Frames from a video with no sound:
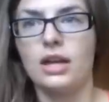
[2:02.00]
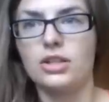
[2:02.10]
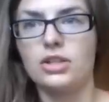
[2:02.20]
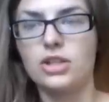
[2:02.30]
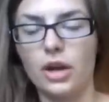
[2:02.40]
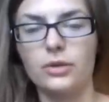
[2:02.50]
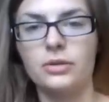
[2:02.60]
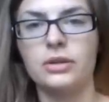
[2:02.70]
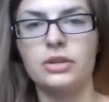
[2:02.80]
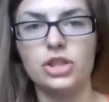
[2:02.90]
So
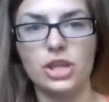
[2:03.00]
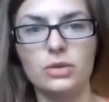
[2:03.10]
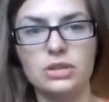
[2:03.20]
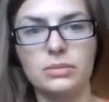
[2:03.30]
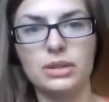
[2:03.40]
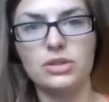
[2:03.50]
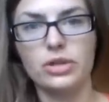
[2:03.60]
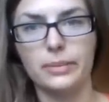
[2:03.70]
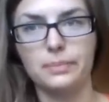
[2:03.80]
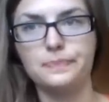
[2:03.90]
she was in my
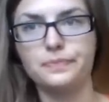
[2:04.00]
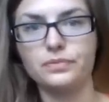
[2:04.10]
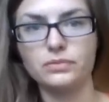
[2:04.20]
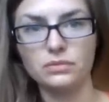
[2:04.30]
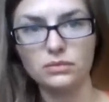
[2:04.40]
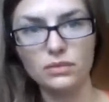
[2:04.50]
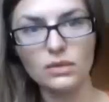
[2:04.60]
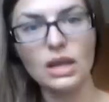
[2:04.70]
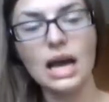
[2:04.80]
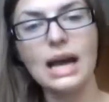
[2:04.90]
dream,
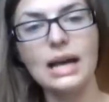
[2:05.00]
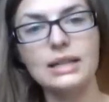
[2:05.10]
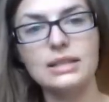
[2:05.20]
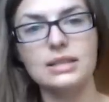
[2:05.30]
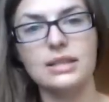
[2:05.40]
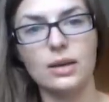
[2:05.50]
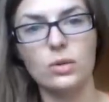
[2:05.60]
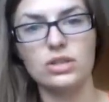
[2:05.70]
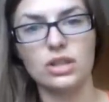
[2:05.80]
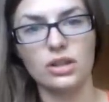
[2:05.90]
and there
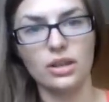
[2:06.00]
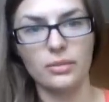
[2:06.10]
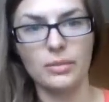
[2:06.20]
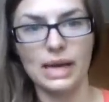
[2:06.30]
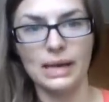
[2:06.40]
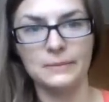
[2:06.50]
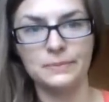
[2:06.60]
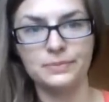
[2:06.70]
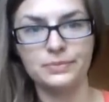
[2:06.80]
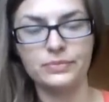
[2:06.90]
was another man,
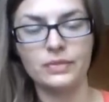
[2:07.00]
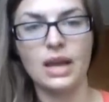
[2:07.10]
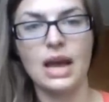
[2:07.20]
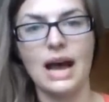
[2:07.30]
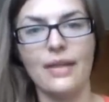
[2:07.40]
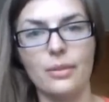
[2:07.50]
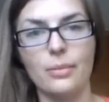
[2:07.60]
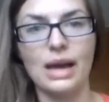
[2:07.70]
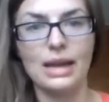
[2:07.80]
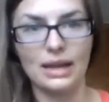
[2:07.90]
and the
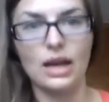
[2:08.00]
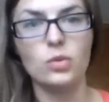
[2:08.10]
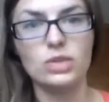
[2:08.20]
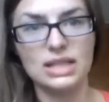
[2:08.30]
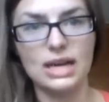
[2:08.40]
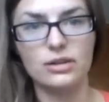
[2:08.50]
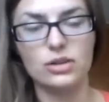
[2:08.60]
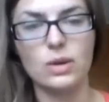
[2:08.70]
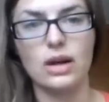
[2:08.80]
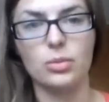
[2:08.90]
man, and I was there as
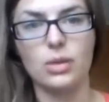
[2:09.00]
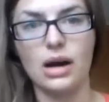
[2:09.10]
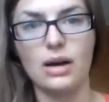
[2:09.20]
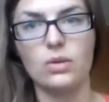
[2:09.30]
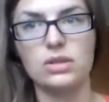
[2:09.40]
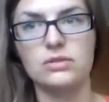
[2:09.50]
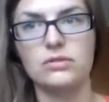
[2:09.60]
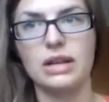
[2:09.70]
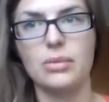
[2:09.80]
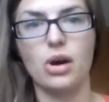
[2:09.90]
well, but I wasn't
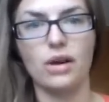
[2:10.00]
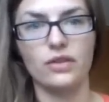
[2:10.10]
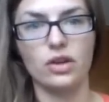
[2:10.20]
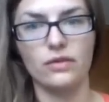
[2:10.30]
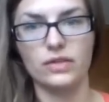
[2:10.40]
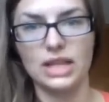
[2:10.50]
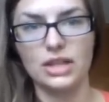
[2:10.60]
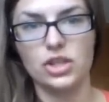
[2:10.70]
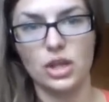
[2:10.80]
really part of the conversation.